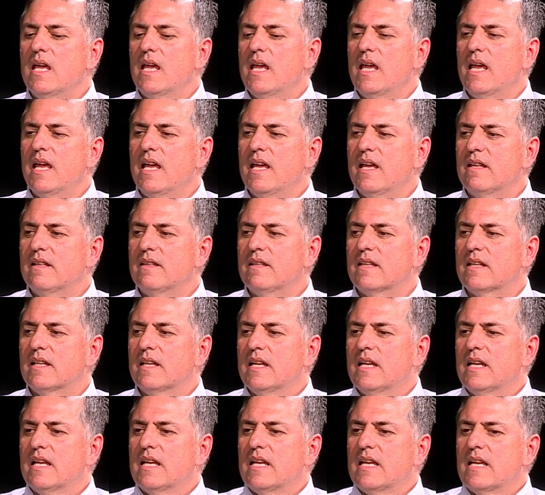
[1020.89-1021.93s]
And
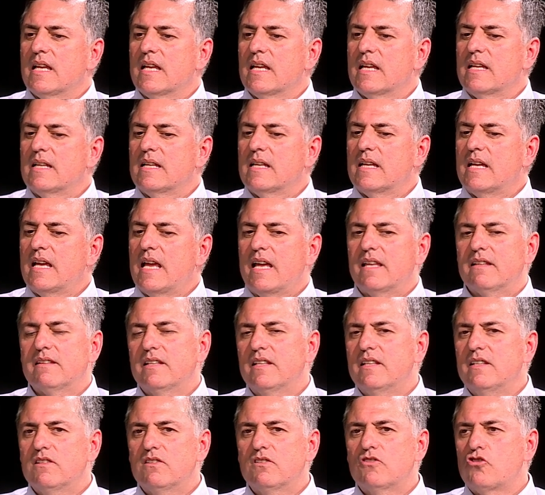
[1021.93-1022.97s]
as
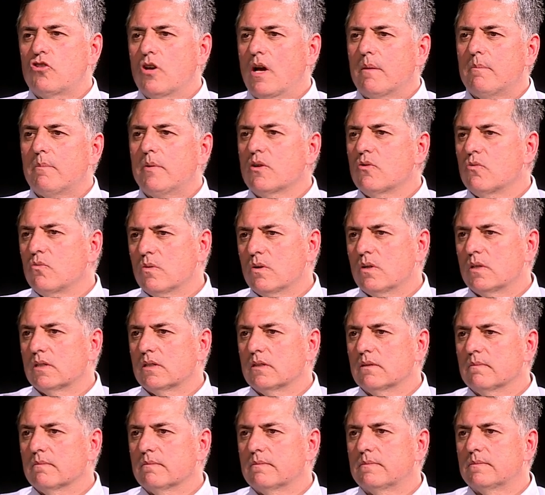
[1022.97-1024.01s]
he's chopping wood,
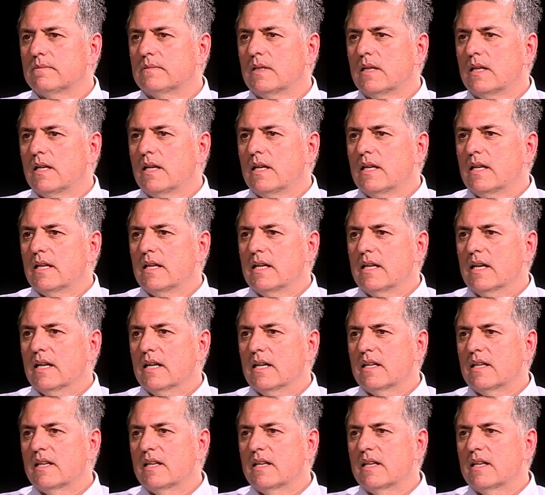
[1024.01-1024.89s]
uh,